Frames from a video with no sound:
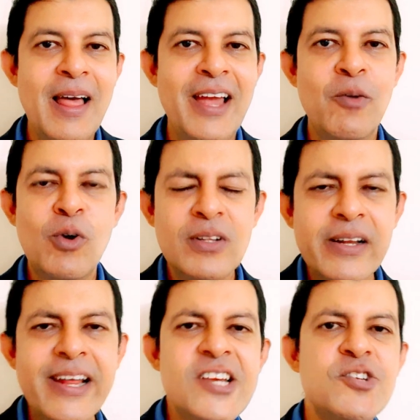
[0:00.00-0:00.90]
and what are
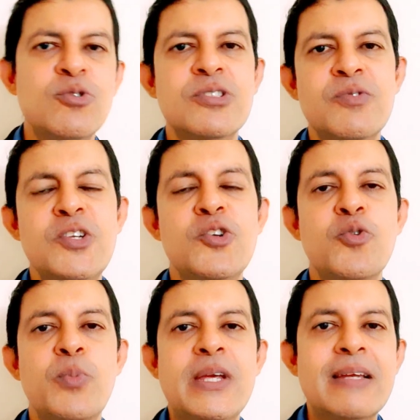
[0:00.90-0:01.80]
the ratios we need to
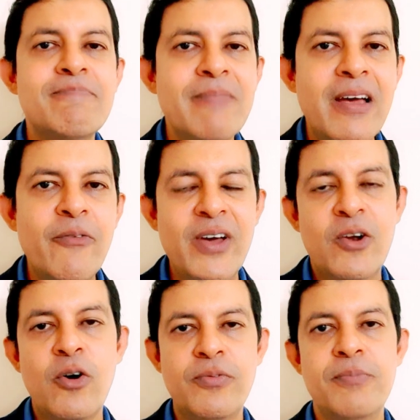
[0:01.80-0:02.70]
be
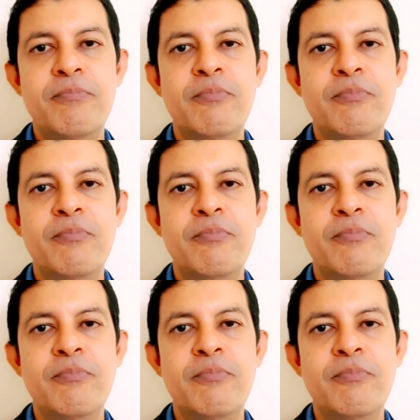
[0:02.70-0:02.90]
aware of